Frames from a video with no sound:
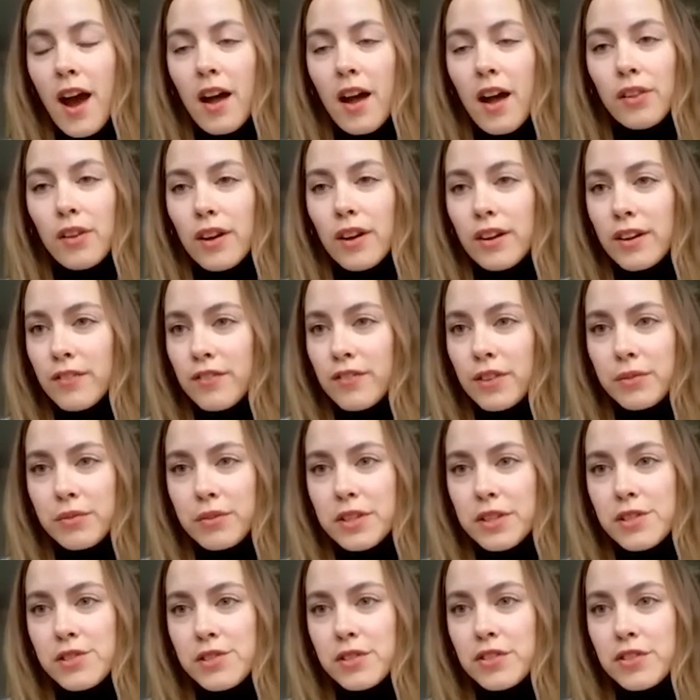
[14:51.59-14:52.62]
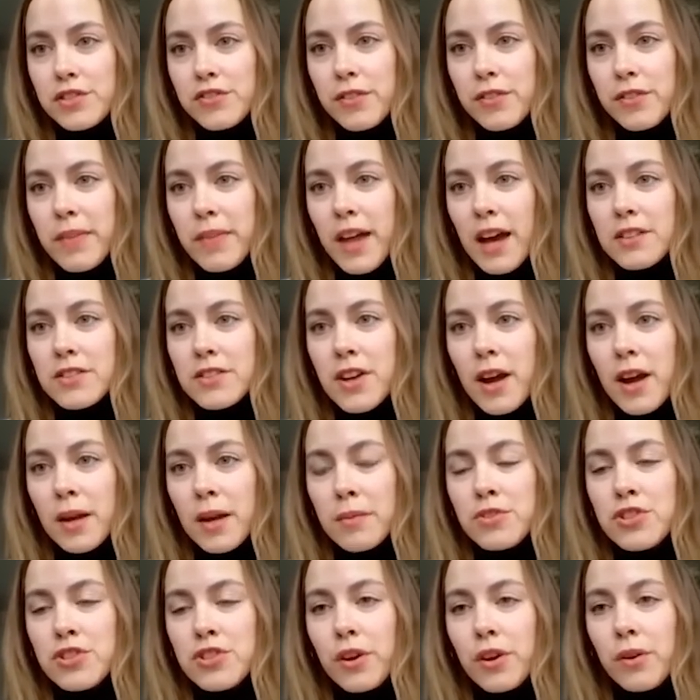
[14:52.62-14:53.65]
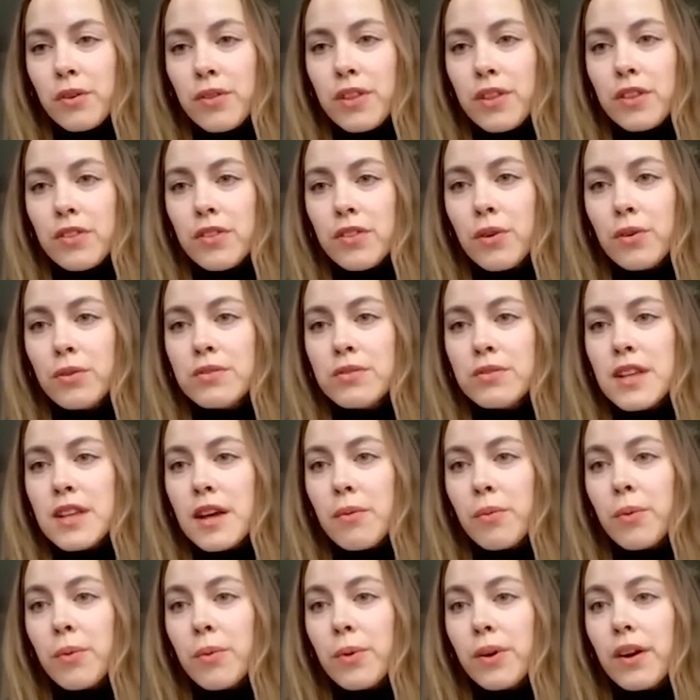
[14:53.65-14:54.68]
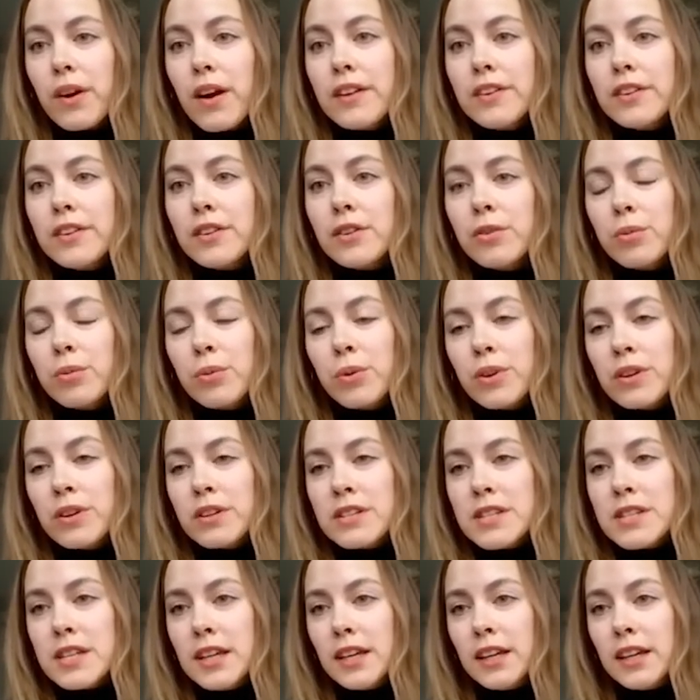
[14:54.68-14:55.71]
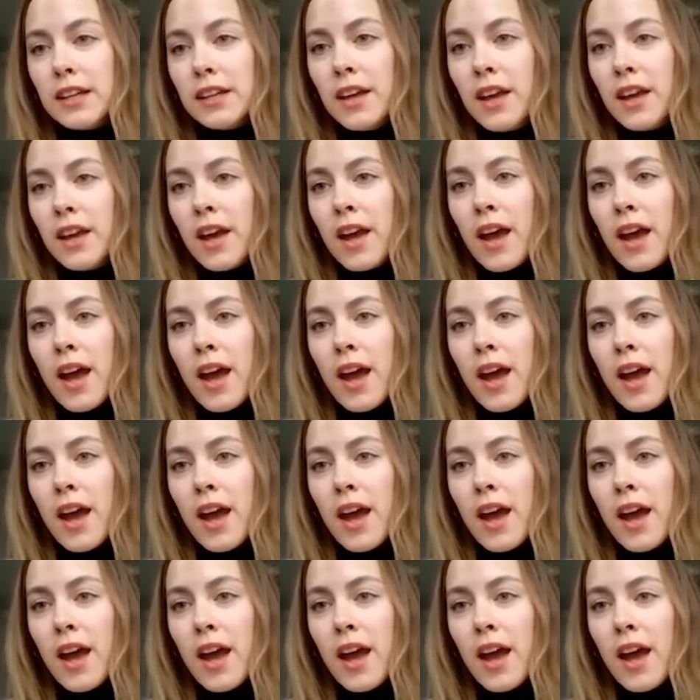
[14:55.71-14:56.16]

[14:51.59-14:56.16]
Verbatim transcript: A lot of the research from that time showed that those that were under quarantine